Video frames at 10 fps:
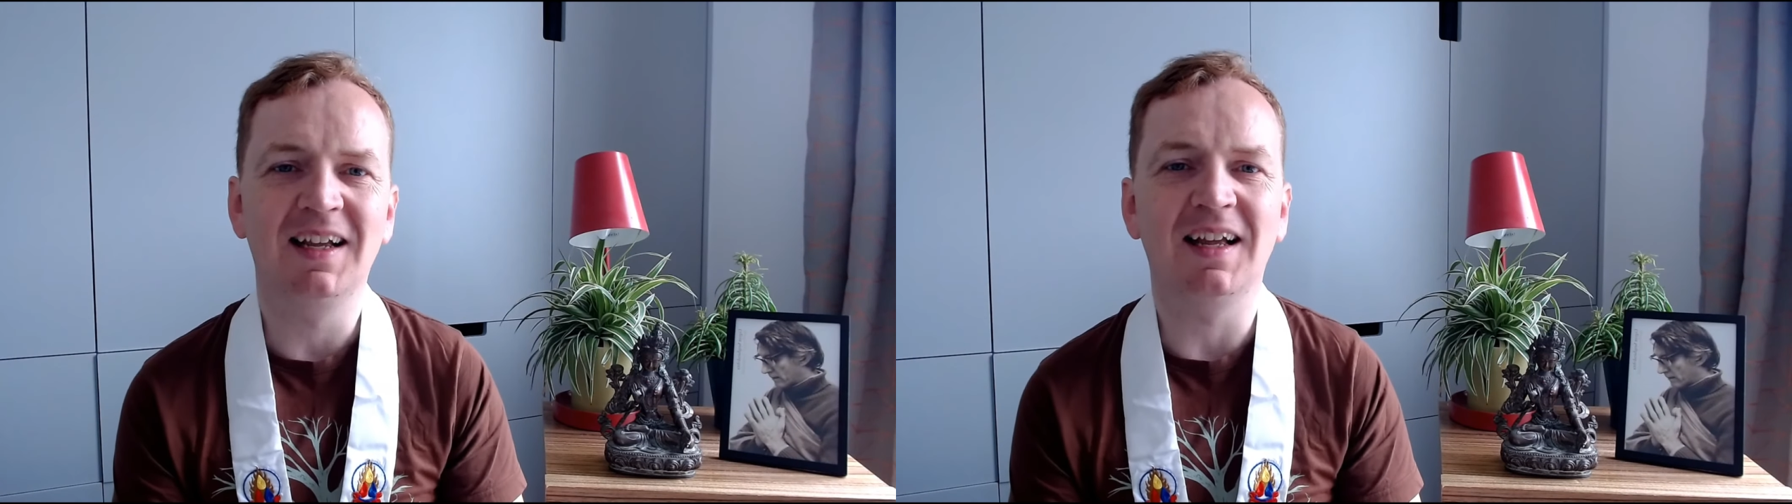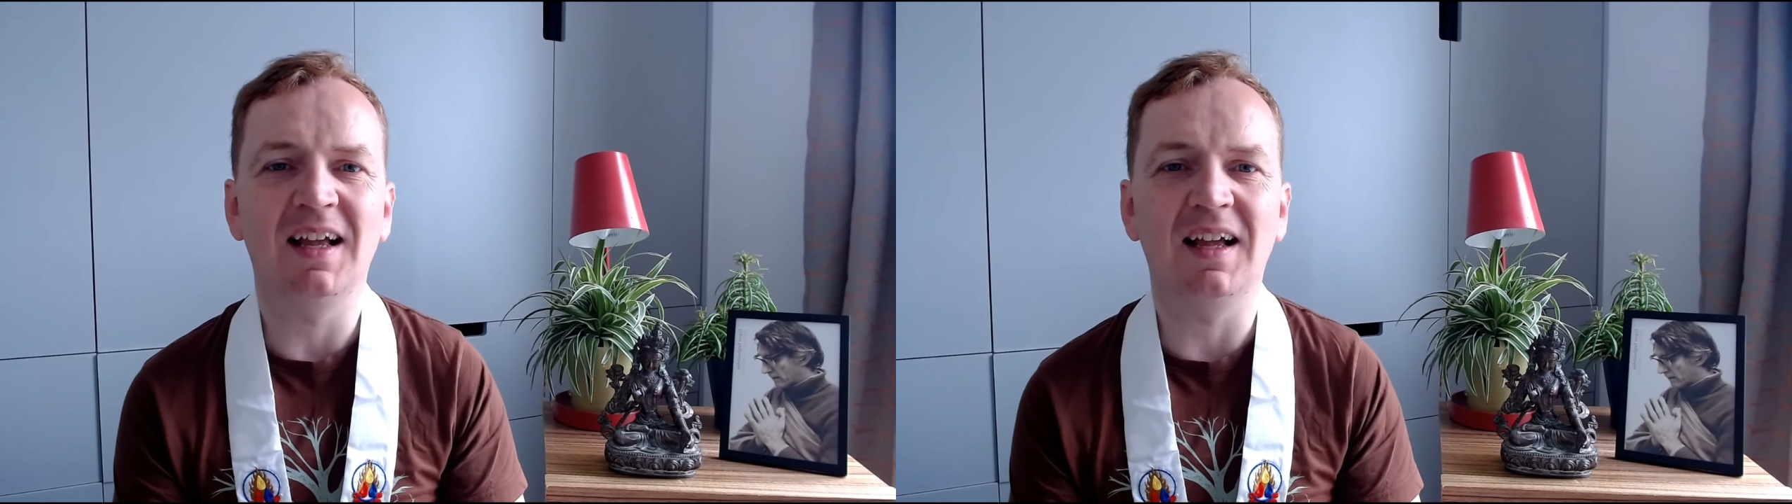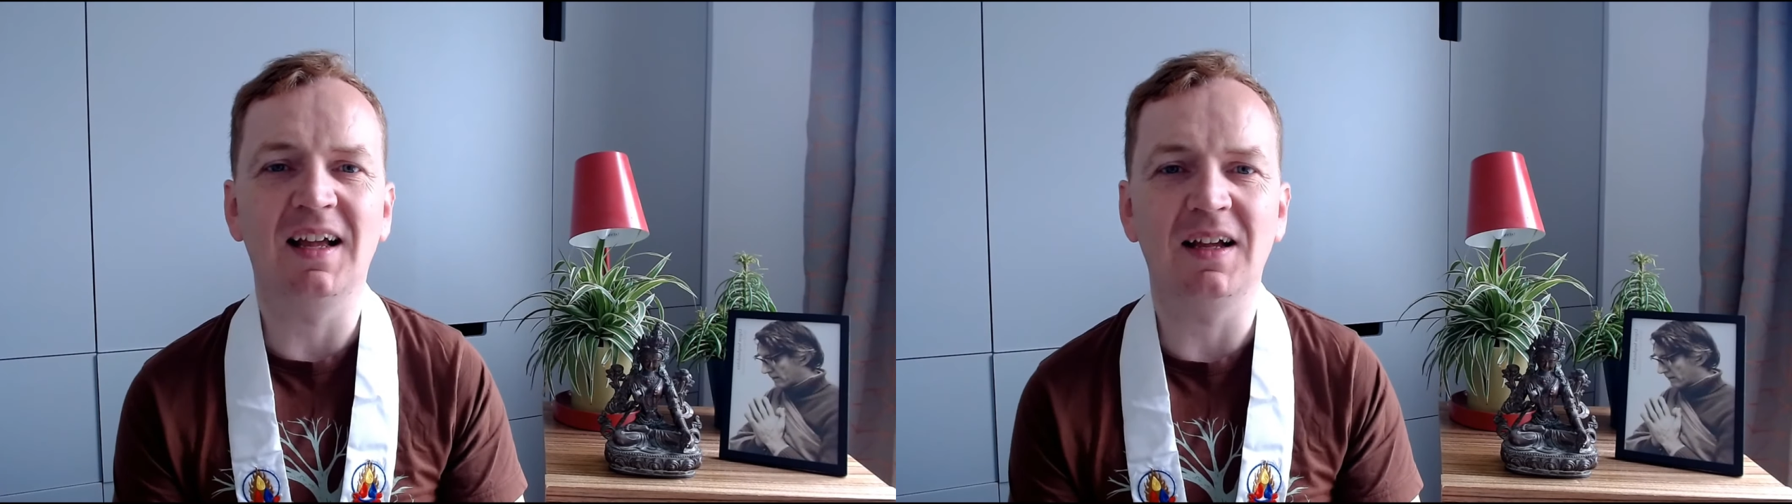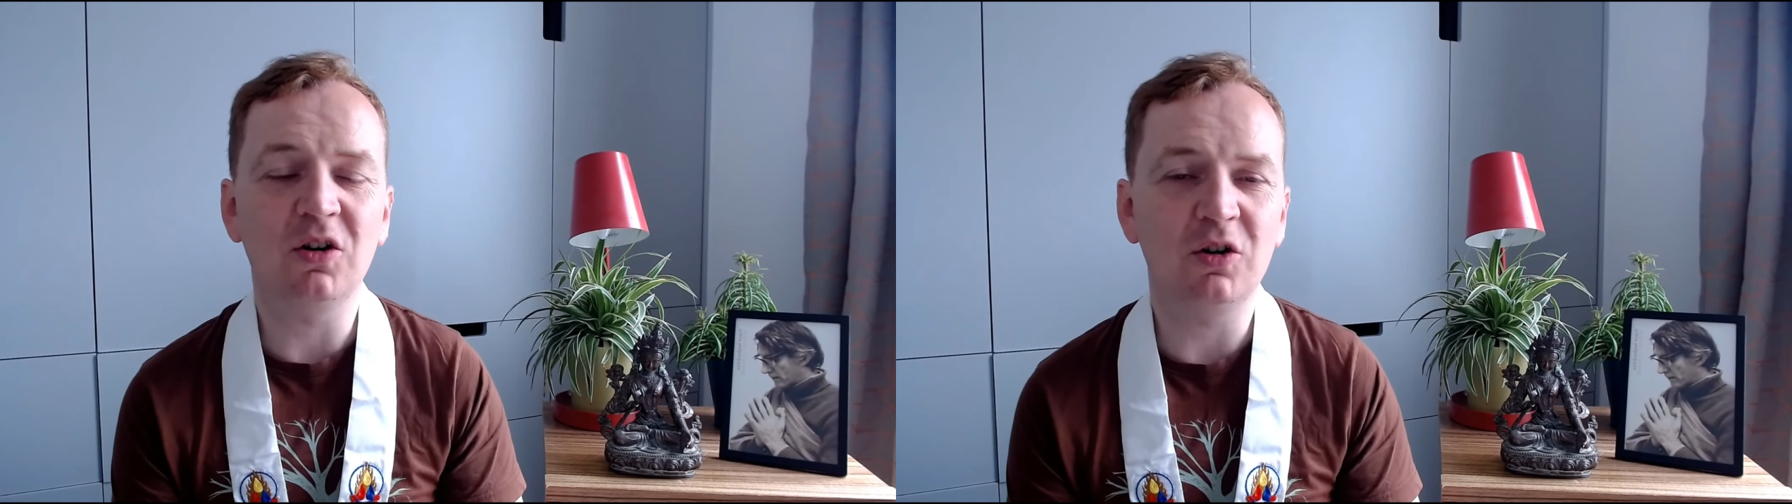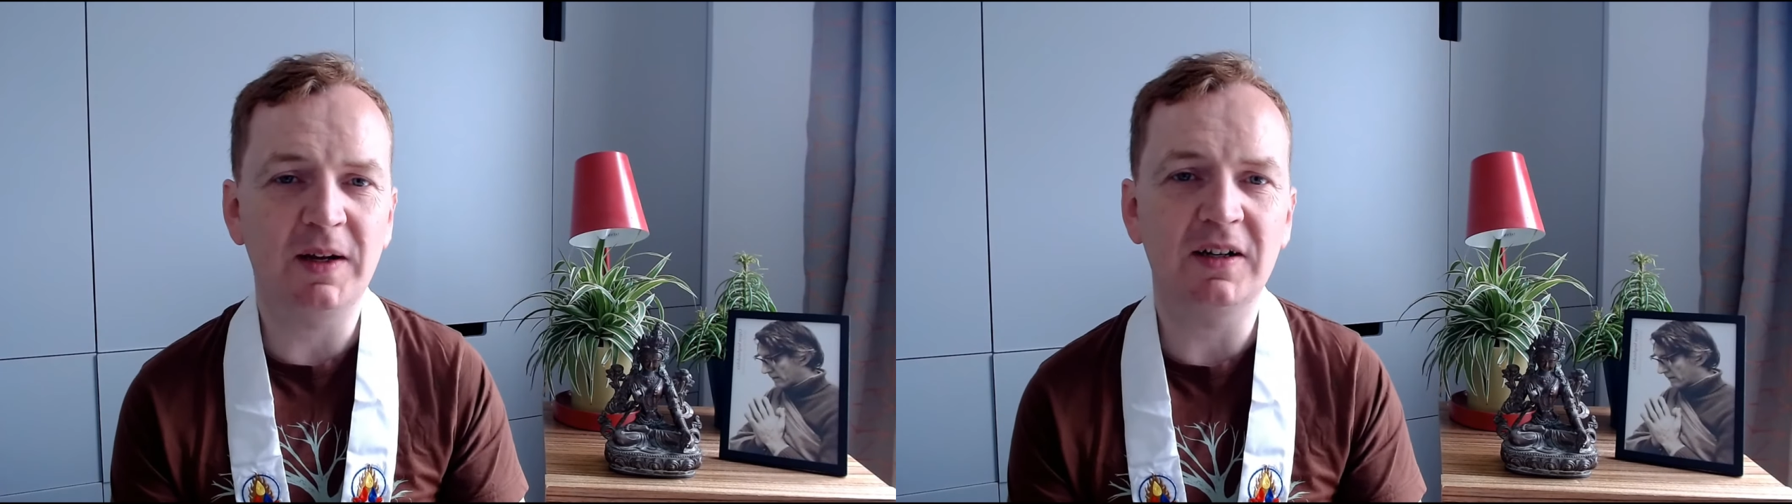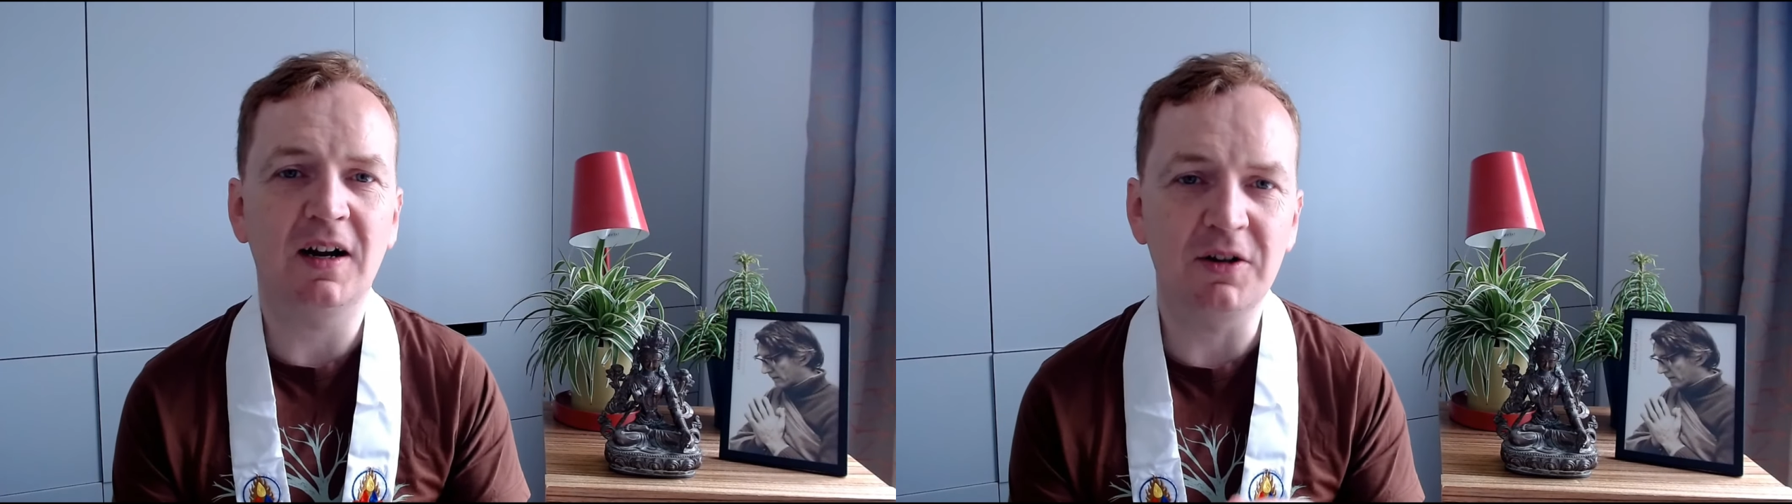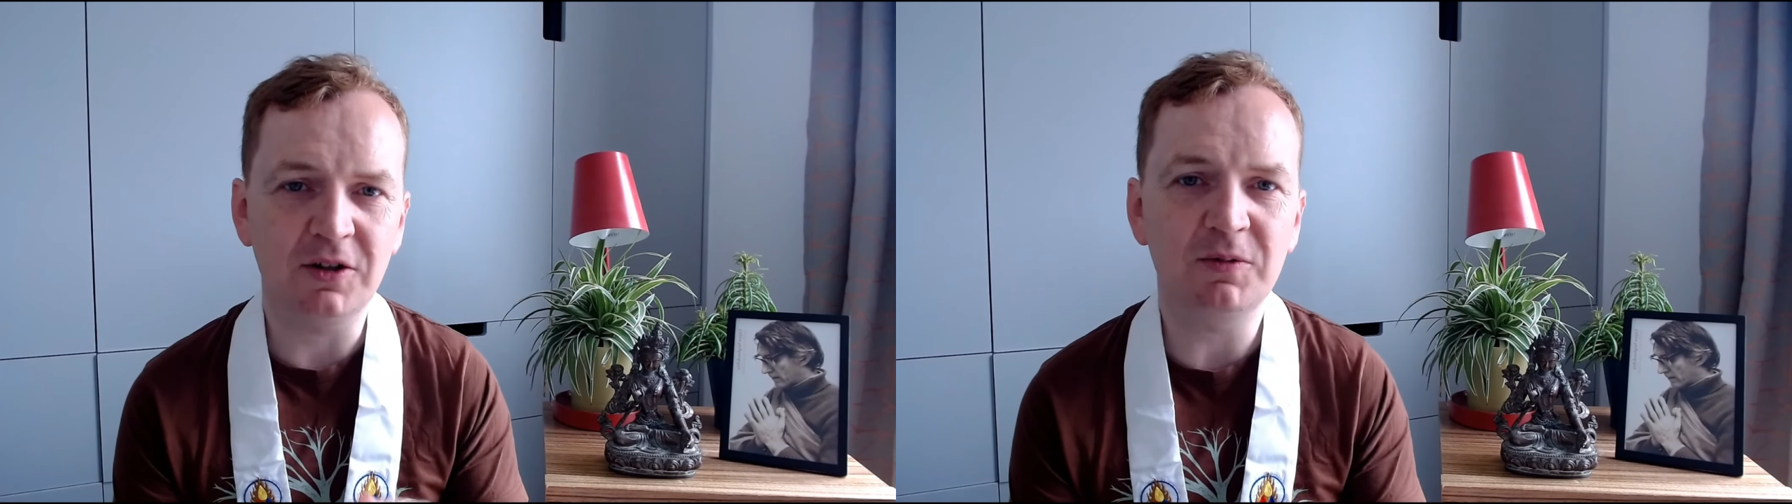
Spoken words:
or no matter how good